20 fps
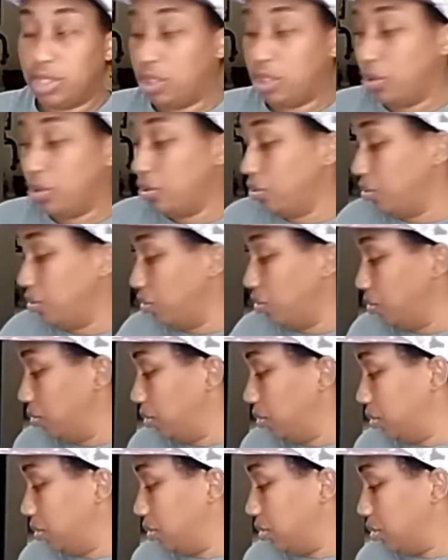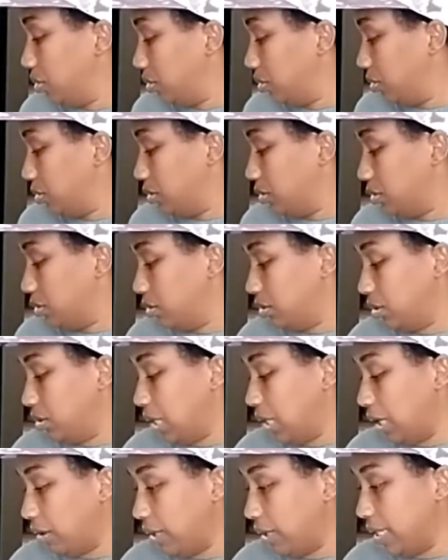Two
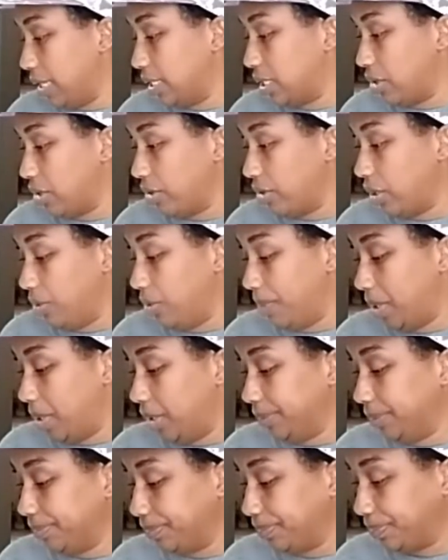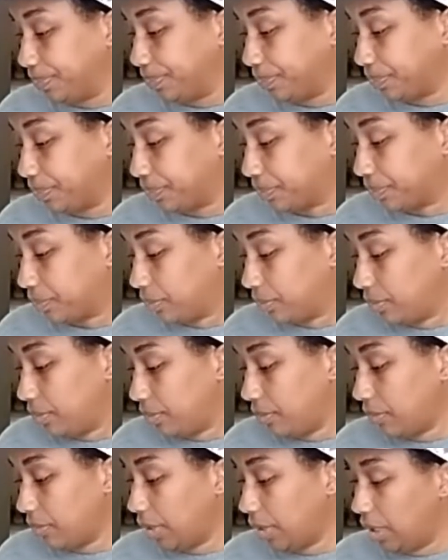dollar insert coupon.
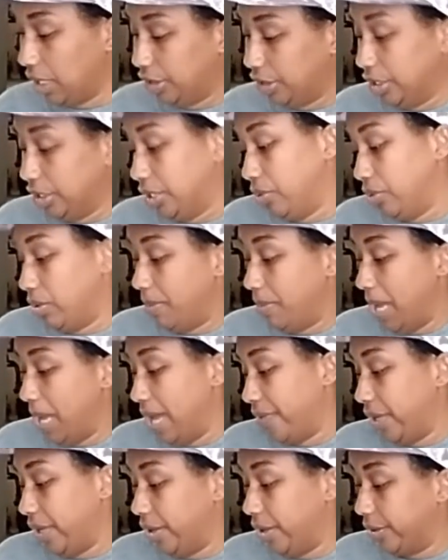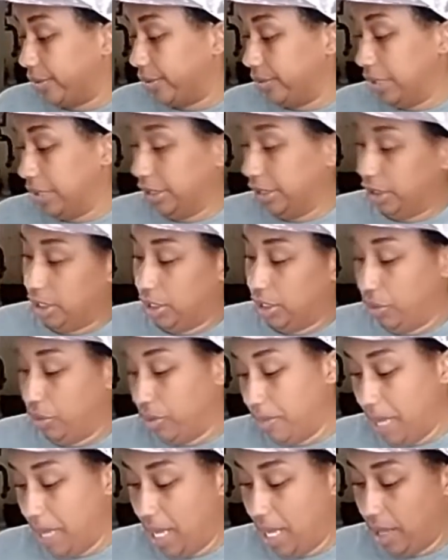Let's just do the math here. Let's just do
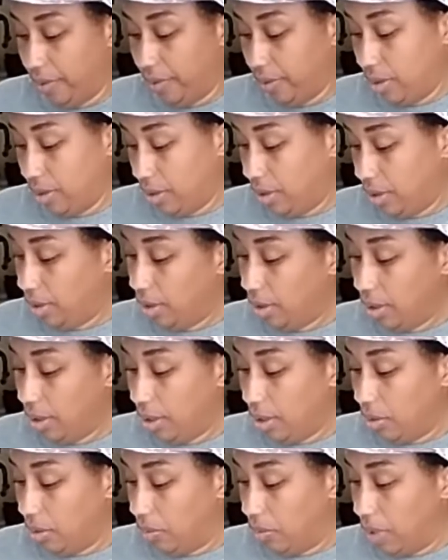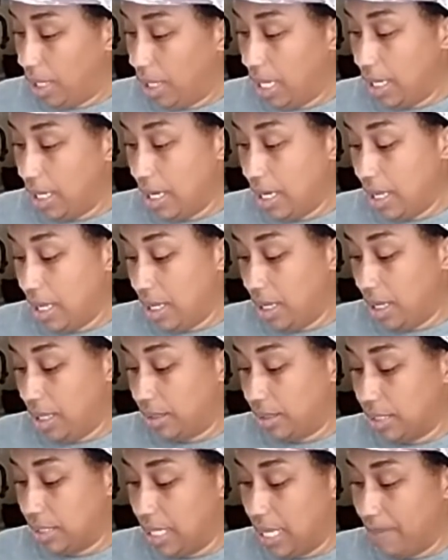the math. One ninety
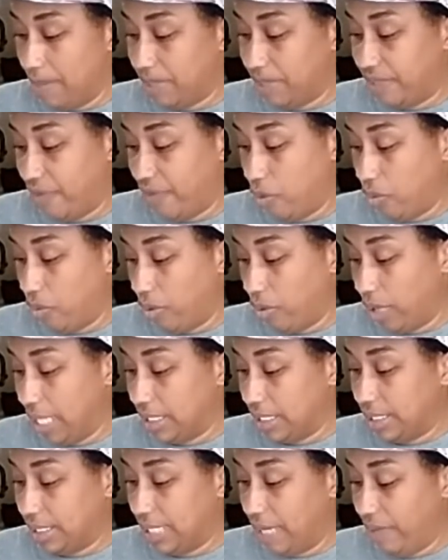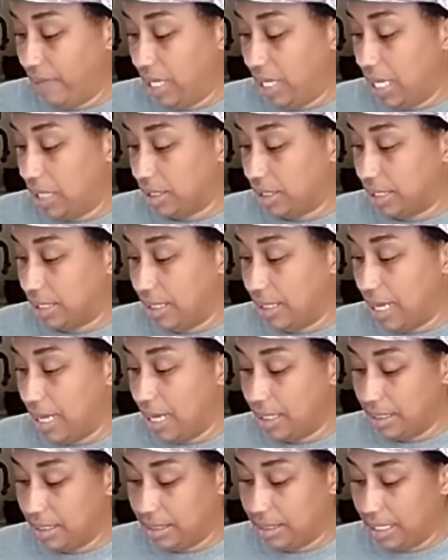nine times four is seven dollars and
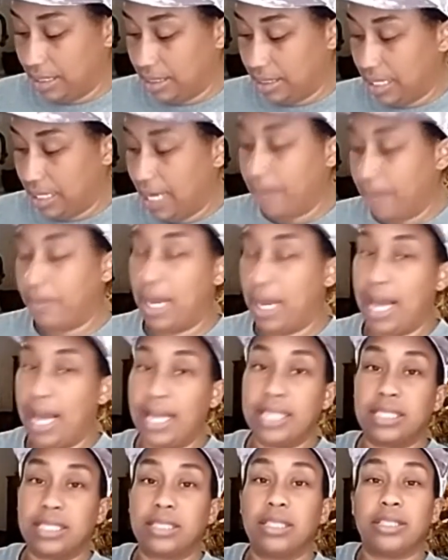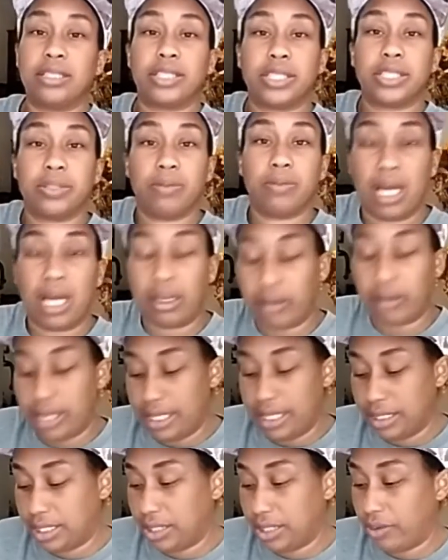ninety six cents minus the two dollar
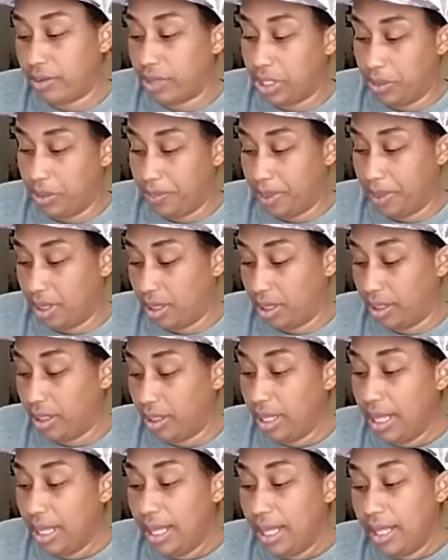insert coupon